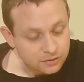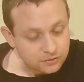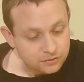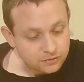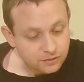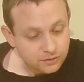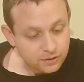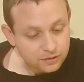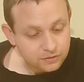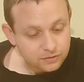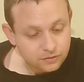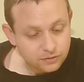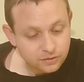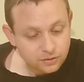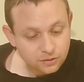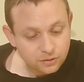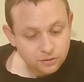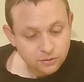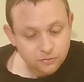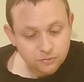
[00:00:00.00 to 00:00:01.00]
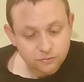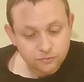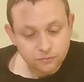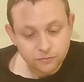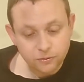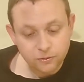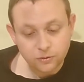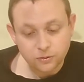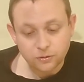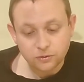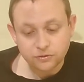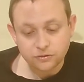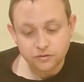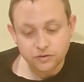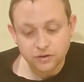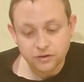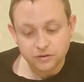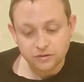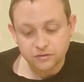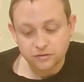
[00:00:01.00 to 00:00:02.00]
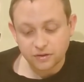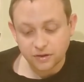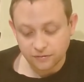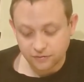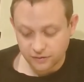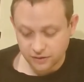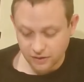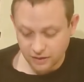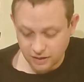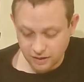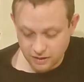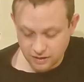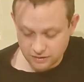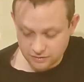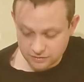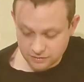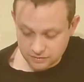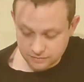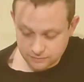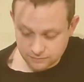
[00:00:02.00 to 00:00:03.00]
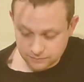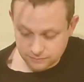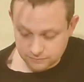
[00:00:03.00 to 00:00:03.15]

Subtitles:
So that's 2, 4, 6, 7, 8